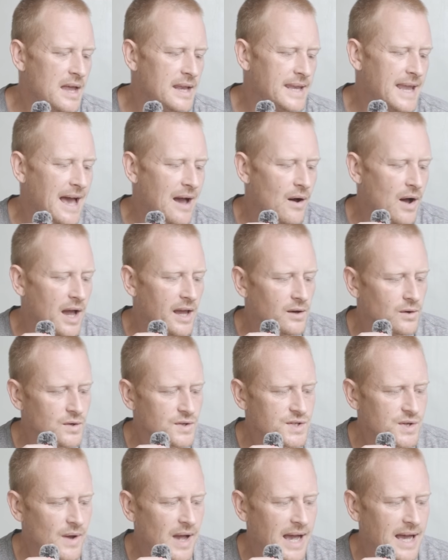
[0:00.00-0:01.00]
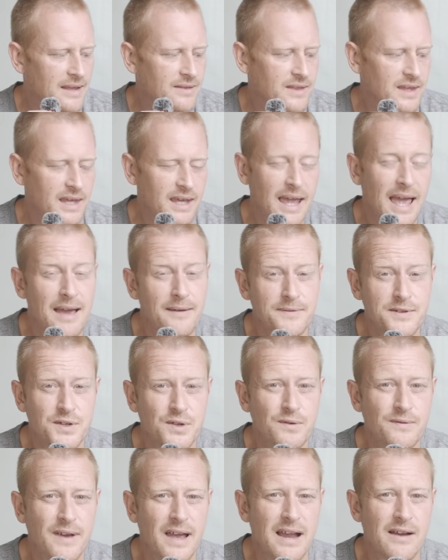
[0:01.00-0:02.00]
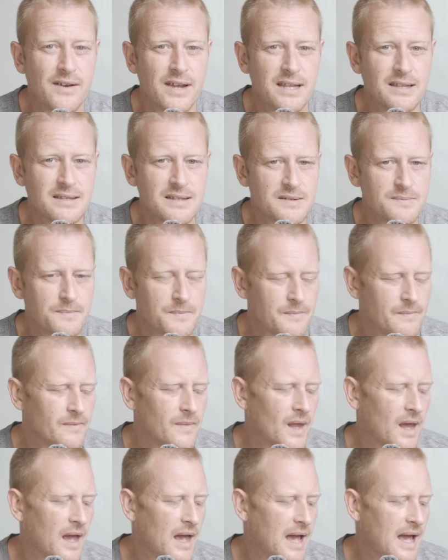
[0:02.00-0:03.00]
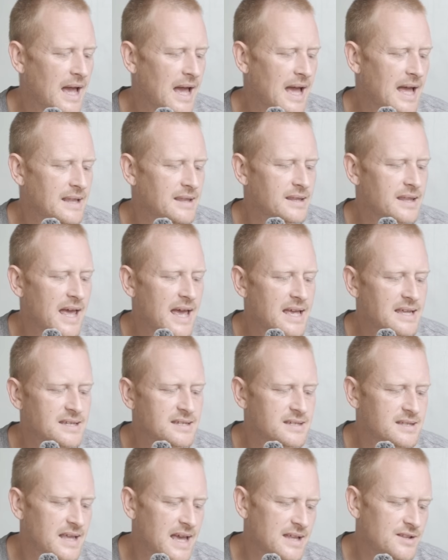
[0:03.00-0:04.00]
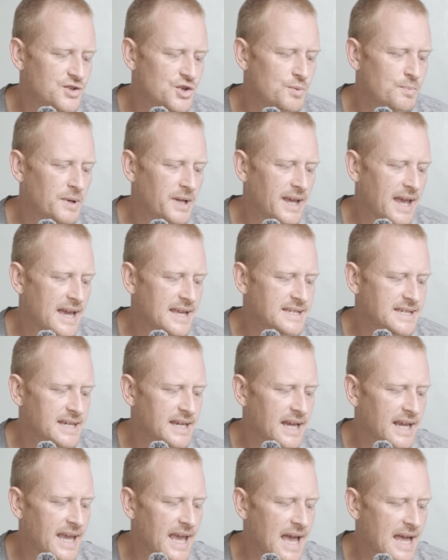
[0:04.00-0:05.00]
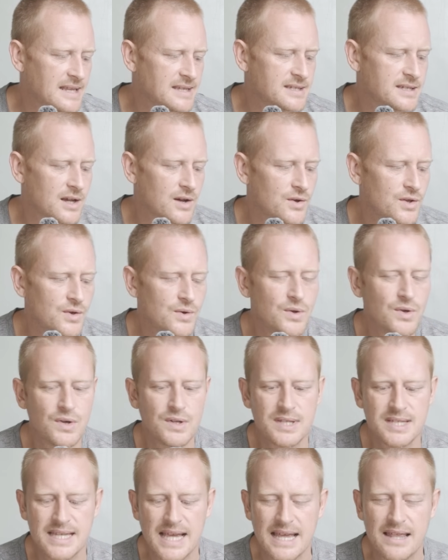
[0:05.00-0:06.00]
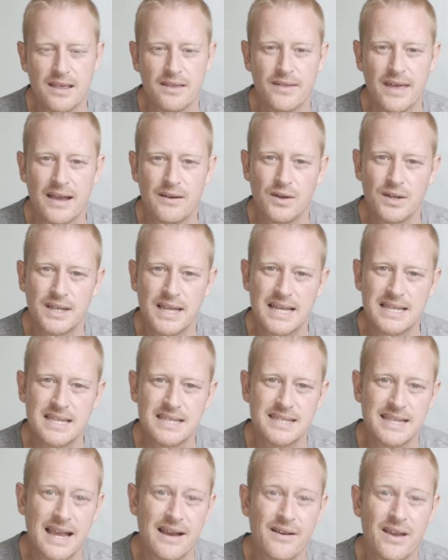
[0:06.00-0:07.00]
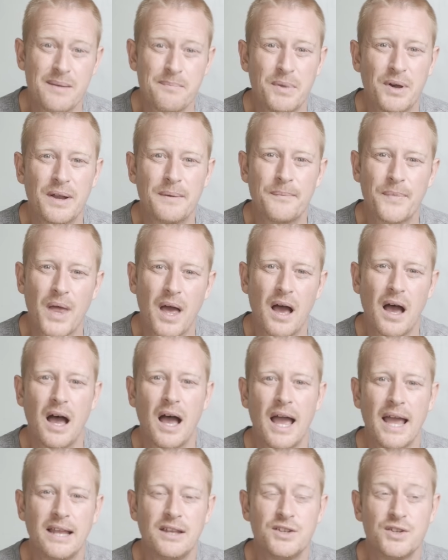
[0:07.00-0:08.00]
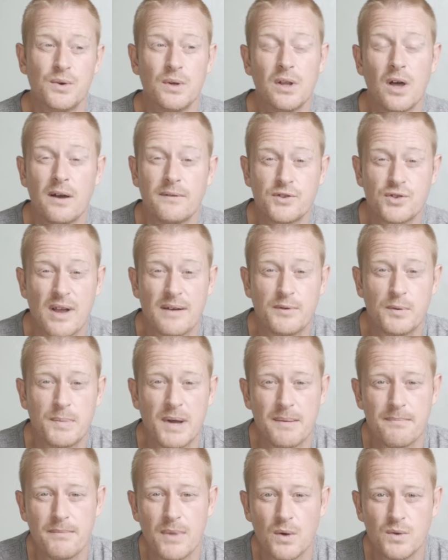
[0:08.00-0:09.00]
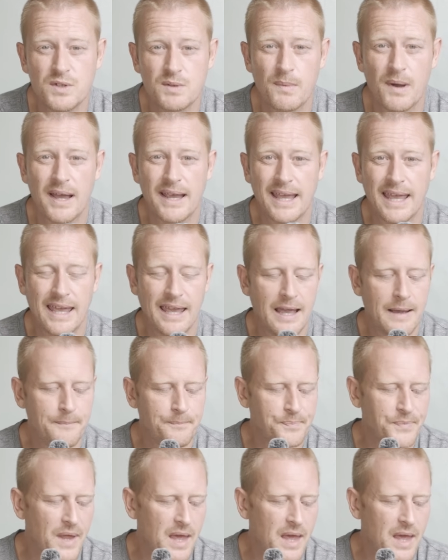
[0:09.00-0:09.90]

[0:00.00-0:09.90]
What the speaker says: Now I also had the f2 variants, and they're duplicating again, so you could say that they're unnecessary, but I do a lot of travel by motorbike here.